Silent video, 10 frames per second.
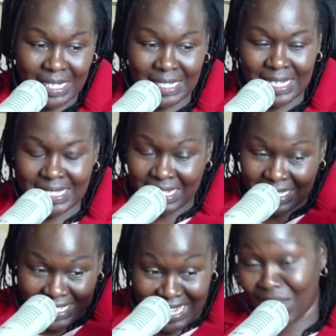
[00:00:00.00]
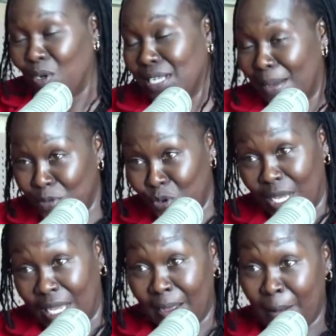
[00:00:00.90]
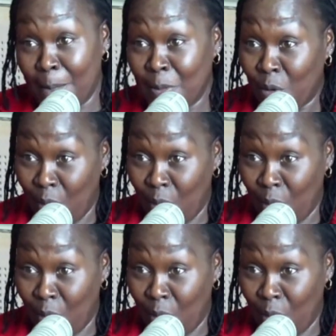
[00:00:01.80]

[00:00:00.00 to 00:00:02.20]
ex- it's exactly what i'm doing yes.